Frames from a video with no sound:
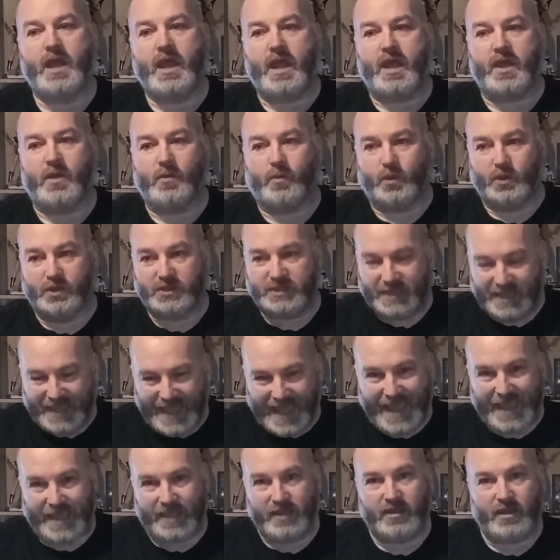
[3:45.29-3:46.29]
it was
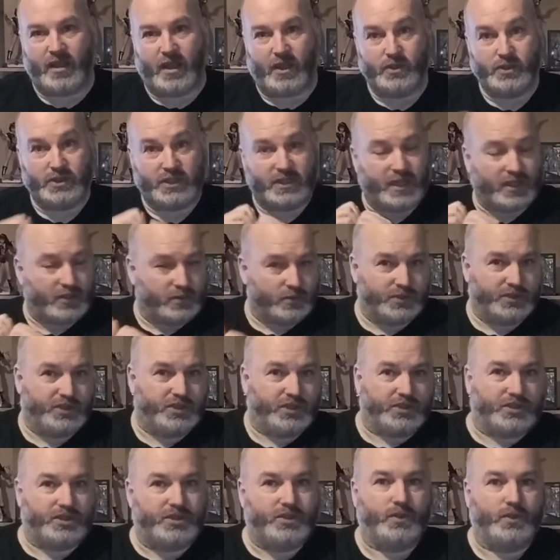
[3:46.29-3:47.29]
get in the house and then it was
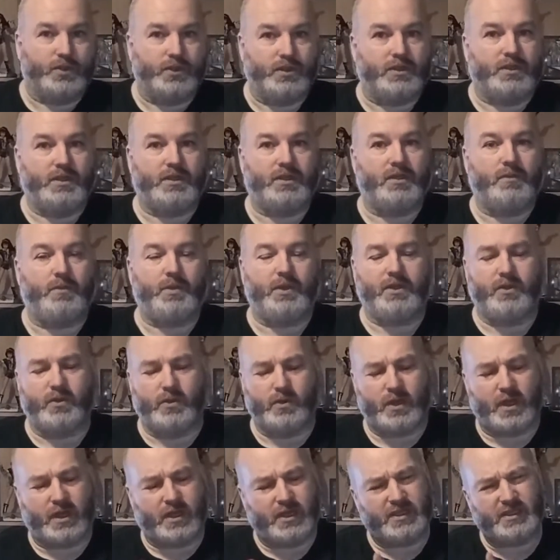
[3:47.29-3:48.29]
just do the DDP
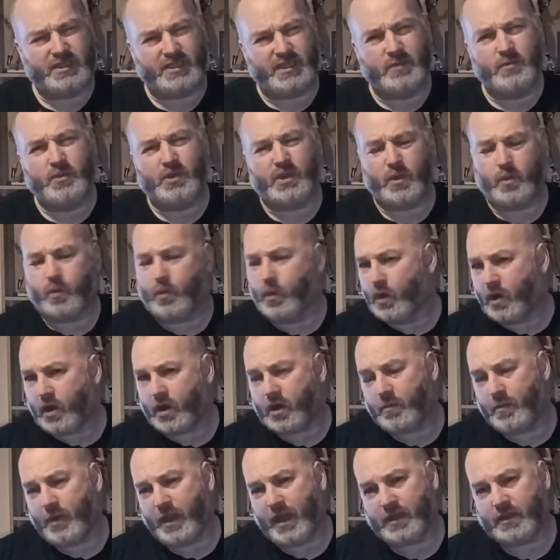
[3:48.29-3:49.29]
Yoga, and it seemed to
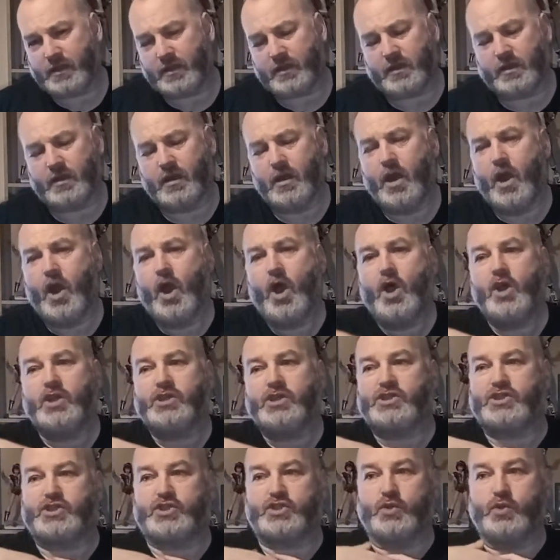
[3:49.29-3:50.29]
work better.
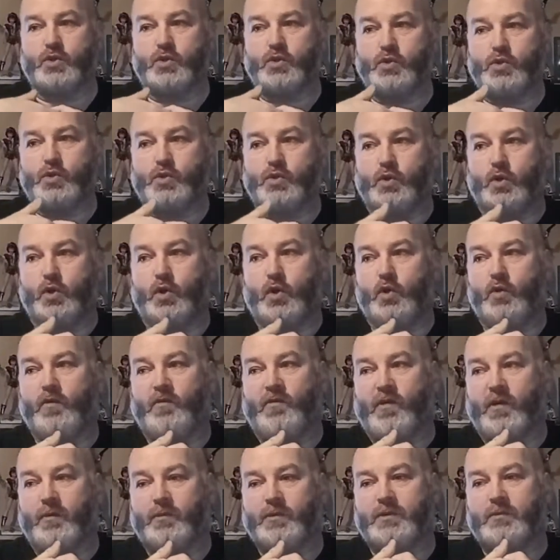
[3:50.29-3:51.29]
So
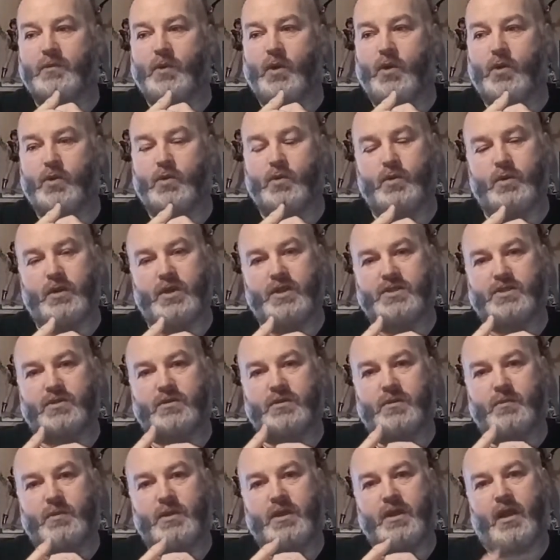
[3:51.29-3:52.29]
from tomorrow, it's
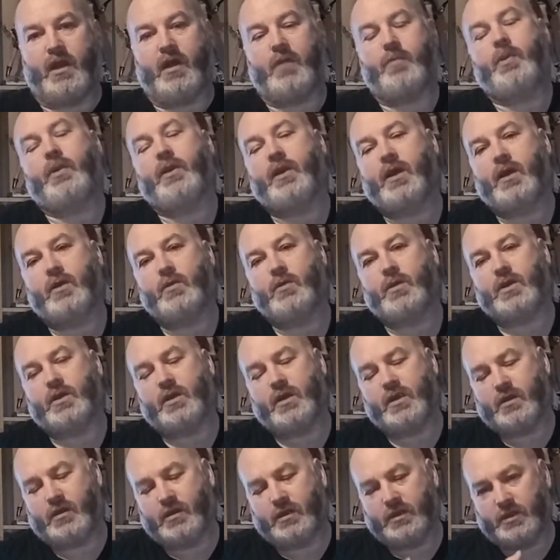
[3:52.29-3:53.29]
going to be up an hour
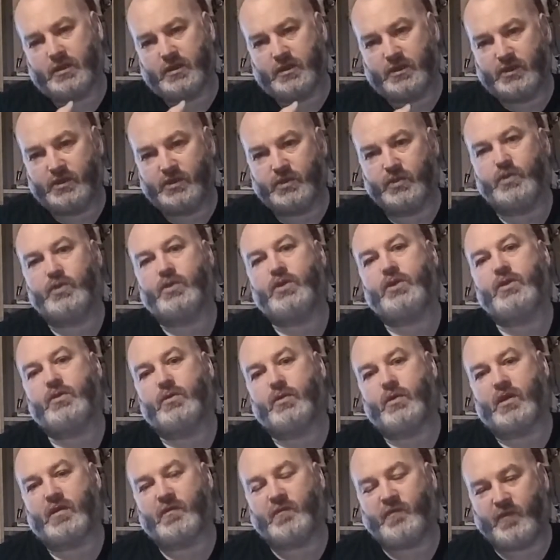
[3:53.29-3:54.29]
earlier, do the
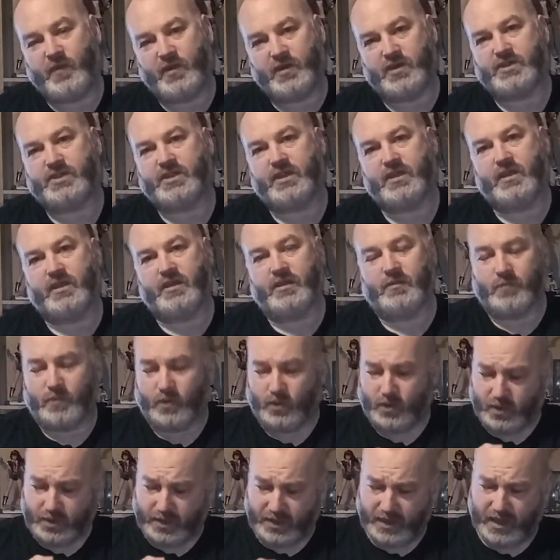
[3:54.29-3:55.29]
yoga first thing in the
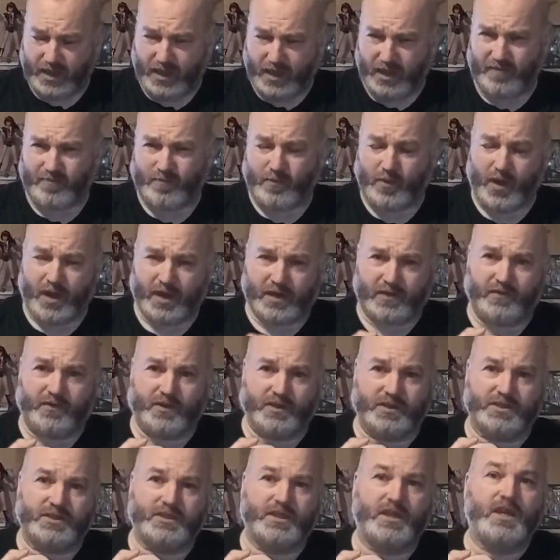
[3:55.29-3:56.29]
morning, have
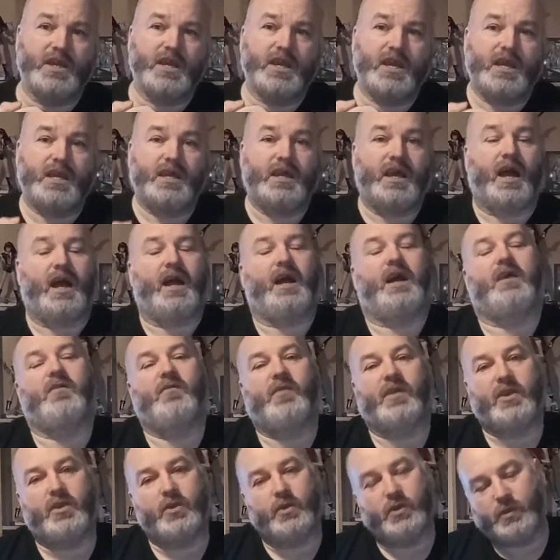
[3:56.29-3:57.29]
breakfast, have
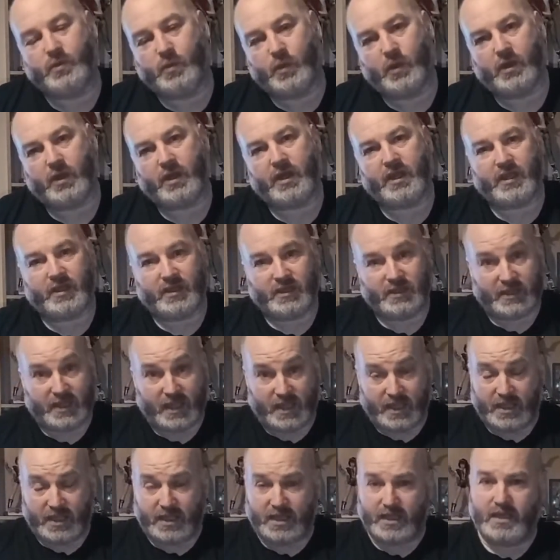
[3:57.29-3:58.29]
a good working
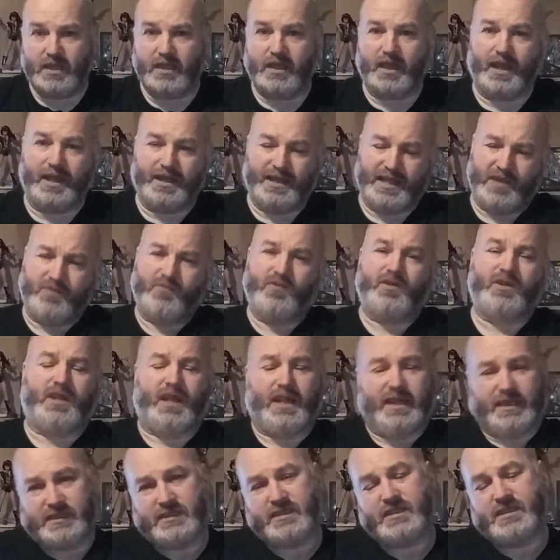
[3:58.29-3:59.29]
day, and then
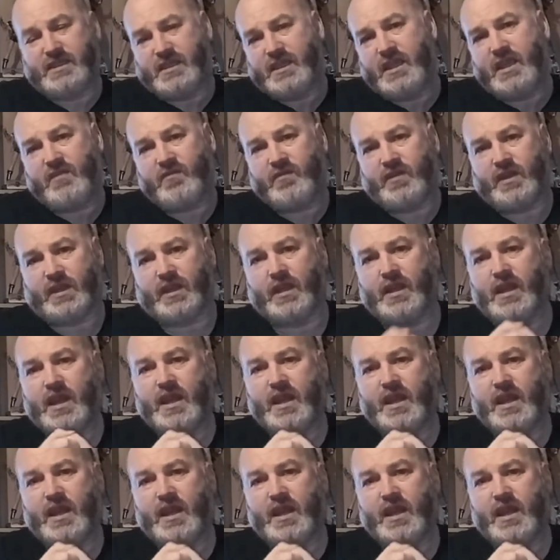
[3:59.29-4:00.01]
relax in the evening.